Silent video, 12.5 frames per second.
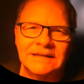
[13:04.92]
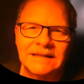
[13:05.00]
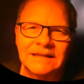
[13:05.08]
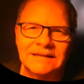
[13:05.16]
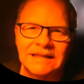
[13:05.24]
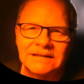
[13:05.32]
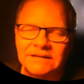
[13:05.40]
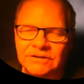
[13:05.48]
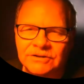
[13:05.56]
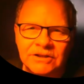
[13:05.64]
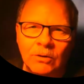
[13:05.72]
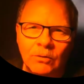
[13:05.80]
a chance to
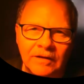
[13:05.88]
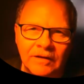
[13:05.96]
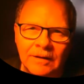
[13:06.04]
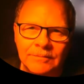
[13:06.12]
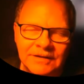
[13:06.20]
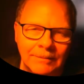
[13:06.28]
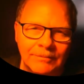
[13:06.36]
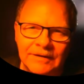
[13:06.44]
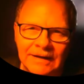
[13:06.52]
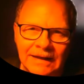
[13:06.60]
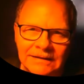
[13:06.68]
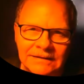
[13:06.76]
show them
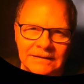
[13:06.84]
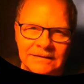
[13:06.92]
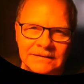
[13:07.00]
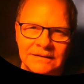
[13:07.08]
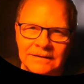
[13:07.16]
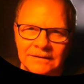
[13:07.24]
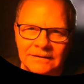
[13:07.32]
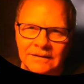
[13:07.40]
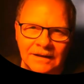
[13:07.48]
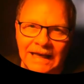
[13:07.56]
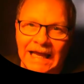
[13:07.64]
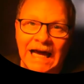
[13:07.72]
something like this
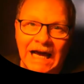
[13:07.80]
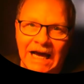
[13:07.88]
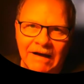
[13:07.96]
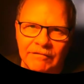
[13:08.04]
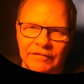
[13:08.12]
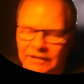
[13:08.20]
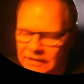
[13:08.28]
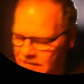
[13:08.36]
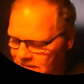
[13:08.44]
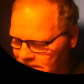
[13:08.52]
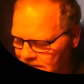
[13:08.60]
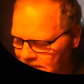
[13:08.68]
live.
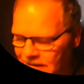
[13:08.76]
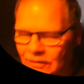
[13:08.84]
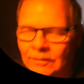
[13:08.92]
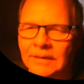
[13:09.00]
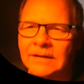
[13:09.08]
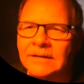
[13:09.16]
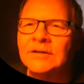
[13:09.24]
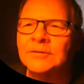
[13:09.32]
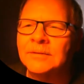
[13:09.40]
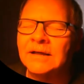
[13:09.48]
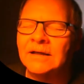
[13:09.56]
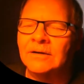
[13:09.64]
You know, in this
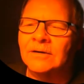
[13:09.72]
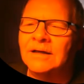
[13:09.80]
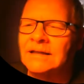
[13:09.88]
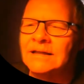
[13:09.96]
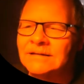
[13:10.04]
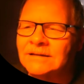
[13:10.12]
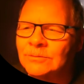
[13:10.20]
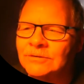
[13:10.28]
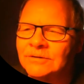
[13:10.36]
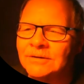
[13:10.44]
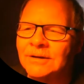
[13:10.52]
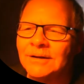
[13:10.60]
particular case, this
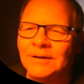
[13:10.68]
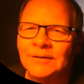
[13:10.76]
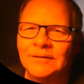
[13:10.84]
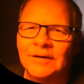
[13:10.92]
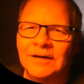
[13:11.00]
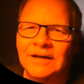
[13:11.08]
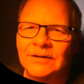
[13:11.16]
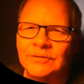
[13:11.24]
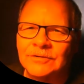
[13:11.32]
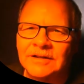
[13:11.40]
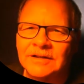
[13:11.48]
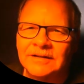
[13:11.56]
was a very
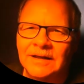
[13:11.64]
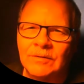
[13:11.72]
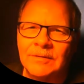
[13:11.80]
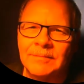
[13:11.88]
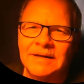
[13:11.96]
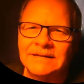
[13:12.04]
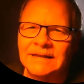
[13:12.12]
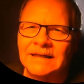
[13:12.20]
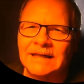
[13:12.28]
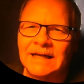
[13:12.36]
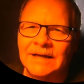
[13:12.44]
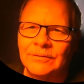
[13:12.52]
interesting thing. We
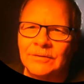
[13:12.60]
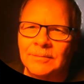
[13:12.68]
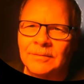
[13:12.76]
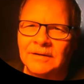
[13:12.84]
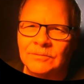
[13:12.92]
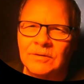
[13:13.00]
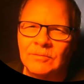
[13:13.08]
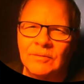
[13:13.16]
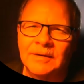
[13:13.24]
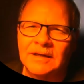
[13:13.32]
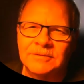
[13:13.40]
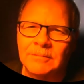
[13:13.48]
basically had to replace, we
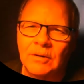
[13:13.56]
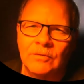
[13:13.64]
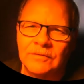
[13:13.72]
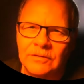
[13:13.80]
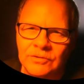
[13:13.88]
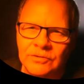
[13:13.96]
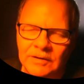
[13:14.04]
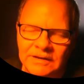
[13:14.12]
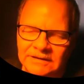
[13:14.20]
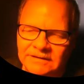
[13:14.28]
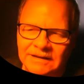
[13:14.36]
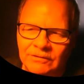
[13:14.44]
replaced both
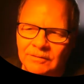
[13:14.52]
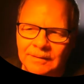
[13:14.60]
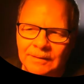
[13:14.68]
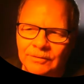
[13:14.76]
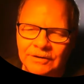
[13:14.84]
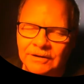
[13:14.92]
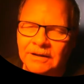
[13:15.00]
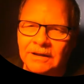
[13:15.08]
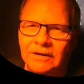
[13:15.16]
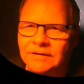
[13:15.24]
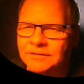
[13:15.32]
U-joints, as I remember, and took care of this